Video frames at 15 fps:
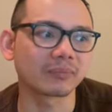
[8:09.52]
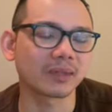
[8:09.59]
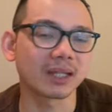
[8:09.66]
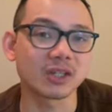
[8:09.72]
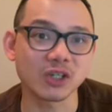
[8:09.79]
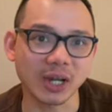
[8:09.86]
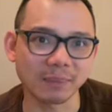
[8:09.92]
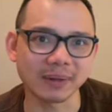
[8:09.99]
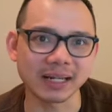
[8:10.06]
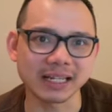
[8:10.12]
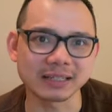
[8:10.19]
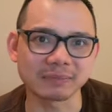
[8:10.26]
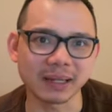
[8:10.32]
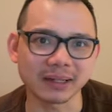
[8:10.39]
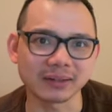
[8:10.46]

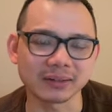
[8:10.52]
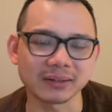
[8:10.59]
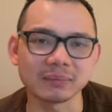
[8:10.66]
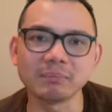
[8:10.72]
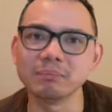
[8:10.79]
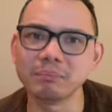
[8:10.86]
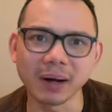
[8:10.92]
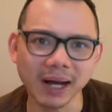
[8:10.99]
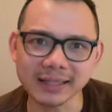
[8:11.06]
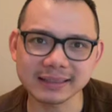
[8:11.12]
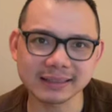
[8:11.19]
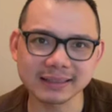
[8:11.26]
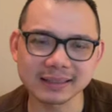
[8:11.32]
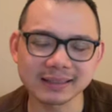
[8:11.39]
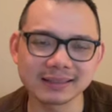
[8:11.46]
Japanese maker.
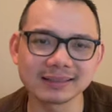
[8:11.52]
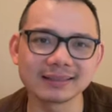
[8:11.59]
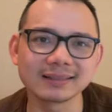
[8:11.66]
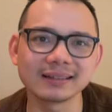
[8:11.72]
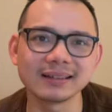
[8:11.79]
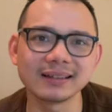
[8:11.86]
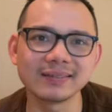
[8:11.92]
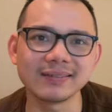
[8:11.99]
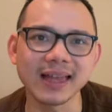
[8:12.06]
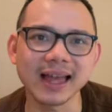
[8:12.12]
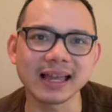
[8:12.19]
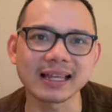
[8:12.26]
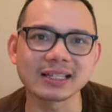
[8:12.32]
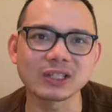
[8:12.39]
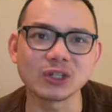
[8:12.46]
But there
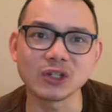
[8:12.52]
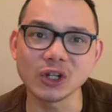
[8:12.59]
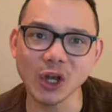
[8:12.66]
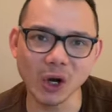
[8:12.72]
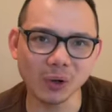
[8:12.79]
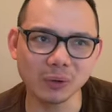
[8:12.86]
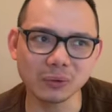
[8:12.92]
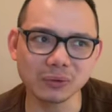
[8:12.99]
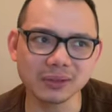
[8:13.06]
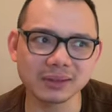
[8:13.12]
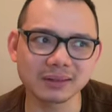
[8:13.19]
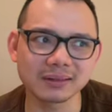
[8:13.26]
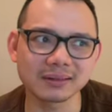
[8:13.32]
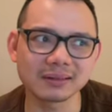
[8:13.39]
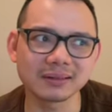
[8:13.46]
is no
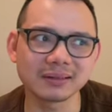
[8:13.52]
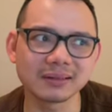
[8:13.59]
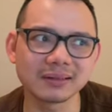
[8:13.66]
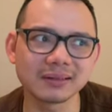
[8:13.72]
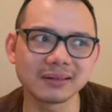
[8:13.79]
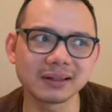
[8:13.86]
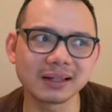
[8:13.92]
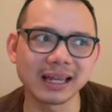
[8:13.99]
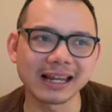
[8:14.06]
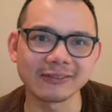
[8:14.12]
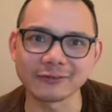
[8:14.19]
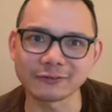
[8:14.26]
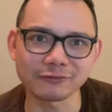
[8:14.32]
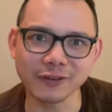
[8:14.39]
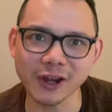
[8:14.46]

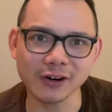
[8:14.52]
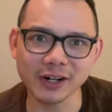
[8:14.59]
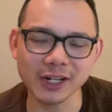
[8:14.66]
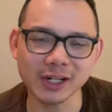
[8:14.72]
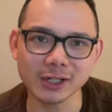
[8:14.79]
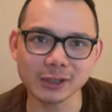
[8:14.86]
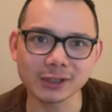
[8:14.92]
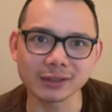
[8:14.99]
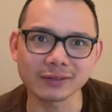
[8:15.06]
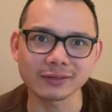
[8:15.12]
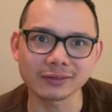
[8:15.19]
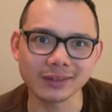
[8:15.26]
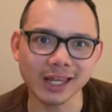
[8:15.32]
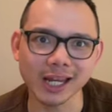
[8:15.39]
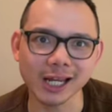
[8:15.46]
inferior
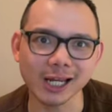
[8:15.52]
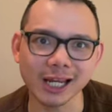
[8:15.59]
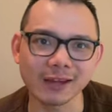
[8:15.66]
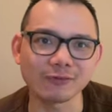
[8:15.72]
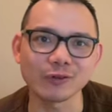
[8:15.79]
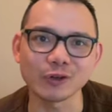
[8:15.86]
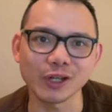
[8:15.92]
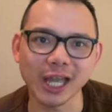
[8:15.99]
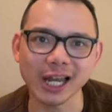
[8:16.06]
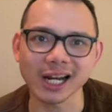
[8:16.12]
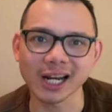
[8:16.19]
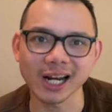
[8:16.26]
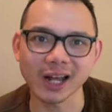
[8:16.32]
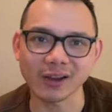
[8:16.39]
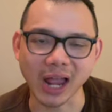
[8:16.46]
thing if you get
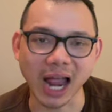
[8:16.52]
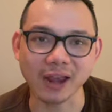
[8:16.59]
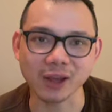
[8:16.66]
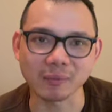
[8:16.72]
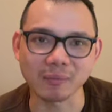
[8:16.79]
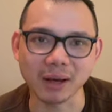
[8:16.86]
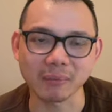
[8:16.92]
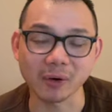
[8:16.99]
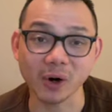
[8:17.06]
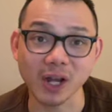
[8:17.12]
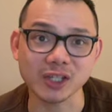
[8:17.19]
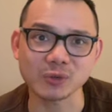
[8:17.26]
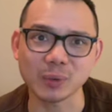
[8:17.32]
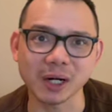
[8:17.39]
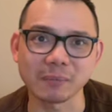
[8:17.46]
an Aoyama model. I
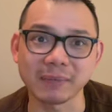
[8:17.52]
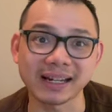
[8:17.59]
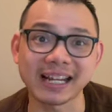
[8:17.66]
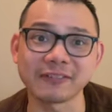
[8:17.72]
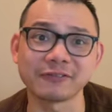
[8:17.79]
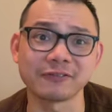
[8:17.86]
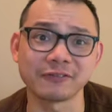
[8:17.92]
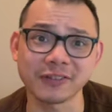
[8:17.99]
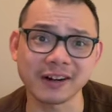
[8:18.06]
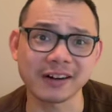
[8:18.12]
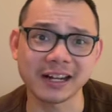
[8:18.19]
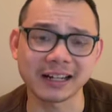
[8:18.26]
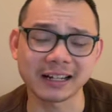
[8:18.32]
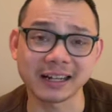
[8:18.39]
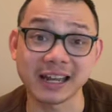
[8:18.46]
just want to make that very
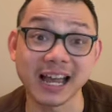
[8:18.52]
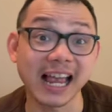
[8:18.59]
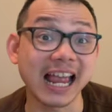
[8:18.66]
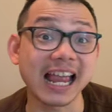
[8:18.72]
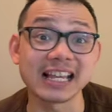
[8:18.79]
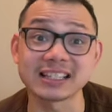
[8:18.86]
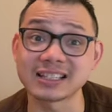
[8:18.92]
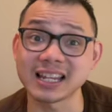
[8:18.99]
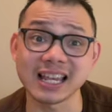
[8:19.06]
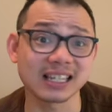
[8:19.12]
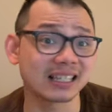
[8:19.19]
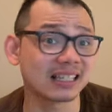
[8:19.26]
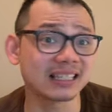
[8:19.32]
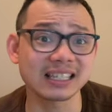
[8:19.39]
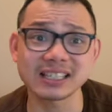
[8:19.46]
clear.
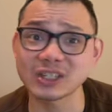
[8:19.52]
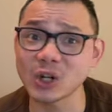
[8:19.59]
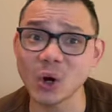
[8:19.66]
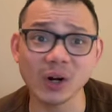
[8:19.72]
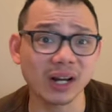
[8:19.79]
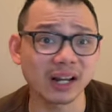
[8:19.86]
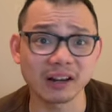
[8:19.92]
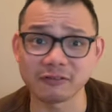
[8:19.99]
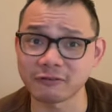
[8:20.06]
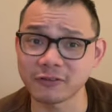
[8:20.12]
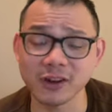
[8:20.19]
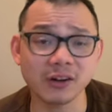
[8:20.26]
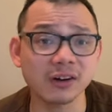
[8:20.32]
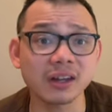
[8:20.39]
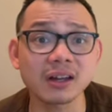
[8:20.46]
This is not an
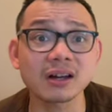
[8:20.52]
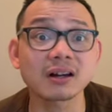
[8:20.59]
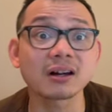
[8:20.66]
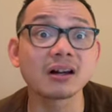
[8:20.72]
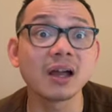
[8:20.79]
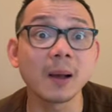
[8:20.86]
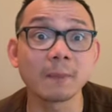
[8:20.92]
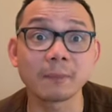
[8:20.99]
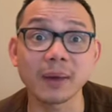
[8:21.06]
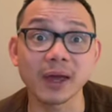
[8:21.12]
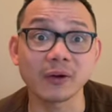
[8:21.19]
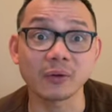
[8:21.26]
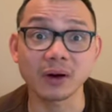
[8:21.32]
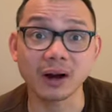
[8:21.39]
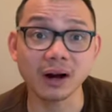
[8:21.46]
inferior
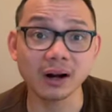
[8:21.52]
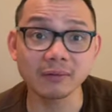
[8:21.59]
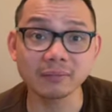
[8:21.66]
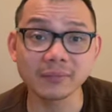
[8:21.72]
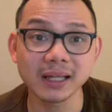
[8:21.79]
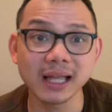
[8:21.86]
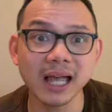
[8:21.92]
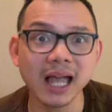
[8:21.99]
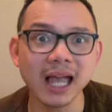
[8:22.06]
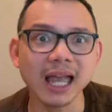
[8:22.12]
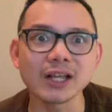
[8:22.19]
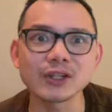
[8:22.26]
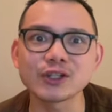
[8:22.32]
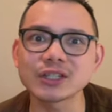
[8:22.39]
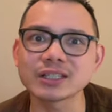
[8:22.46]
pedal harp.
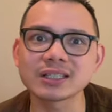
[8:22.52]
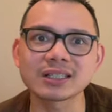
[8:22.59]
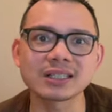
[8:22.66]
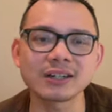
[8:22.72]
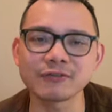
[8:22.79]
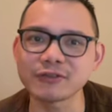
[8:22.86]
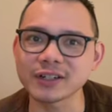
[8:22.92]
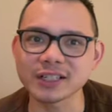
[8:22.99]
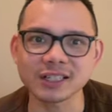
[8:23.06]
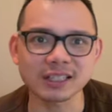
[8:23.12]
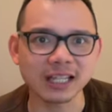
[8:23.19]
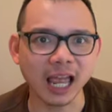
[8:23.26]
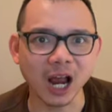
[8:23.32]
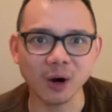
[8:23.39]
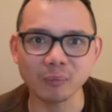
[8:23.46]
It's just different
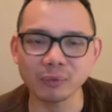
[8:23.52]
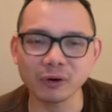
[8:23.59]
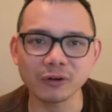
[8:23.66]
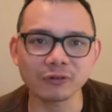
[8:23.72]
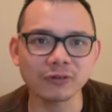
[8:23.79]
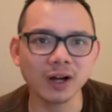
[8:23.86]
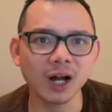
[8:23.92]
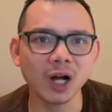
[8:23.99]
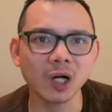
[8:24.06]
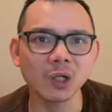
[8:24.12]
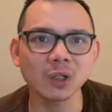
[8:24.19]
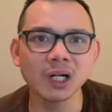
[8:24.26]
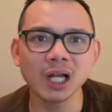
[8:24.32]
sound profile.